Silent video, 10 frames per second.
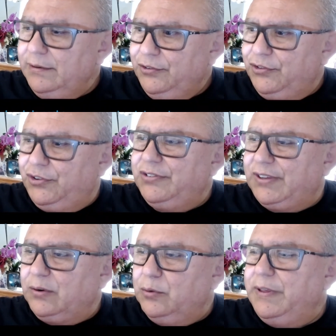She's a
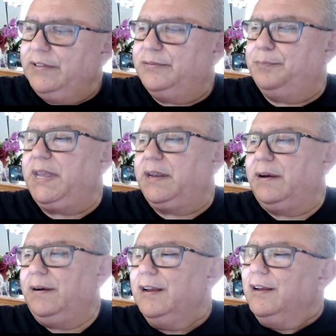good
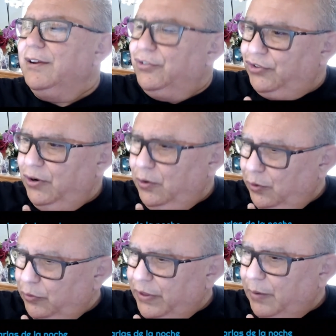speaker. She
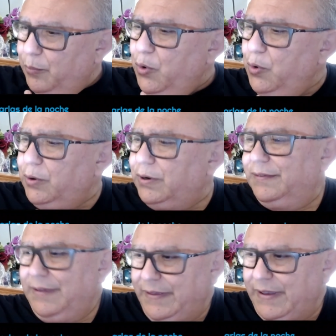wrote a book
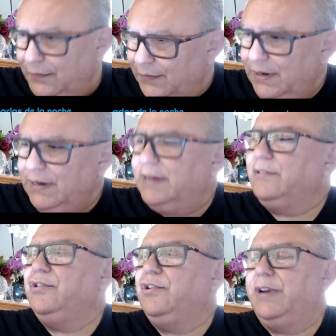that I really
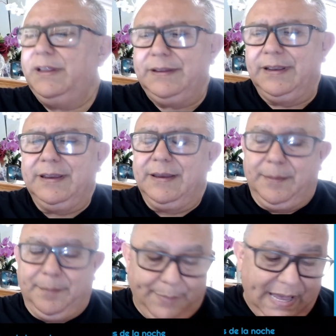enjoyed,
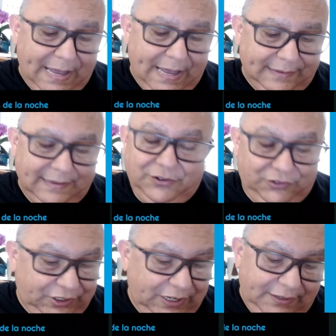but
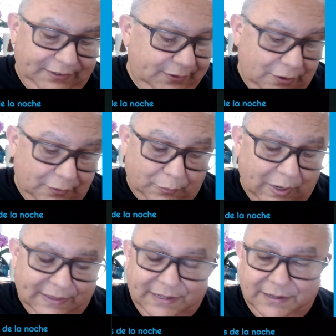she is not
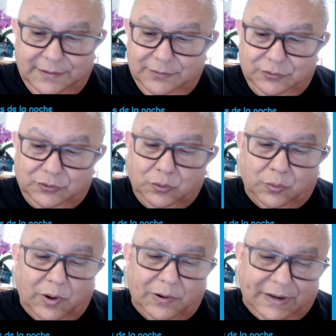ready to
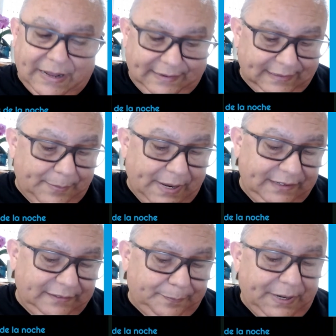run as a
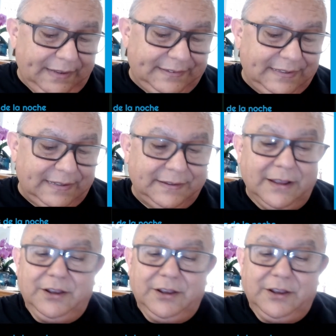vice president.